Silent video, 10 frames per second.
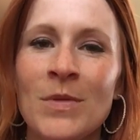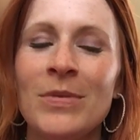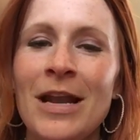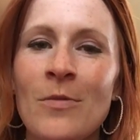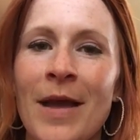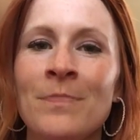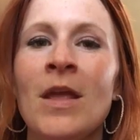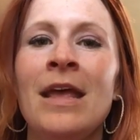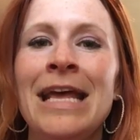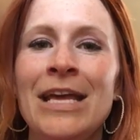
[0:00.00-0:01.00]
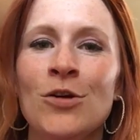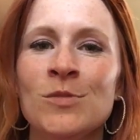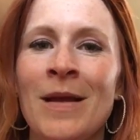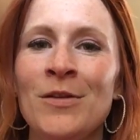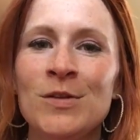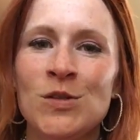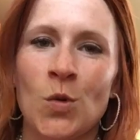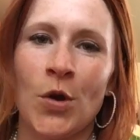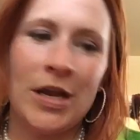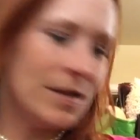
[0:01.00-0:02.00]
But anyway, here's my little
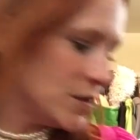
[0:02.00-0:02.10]
story.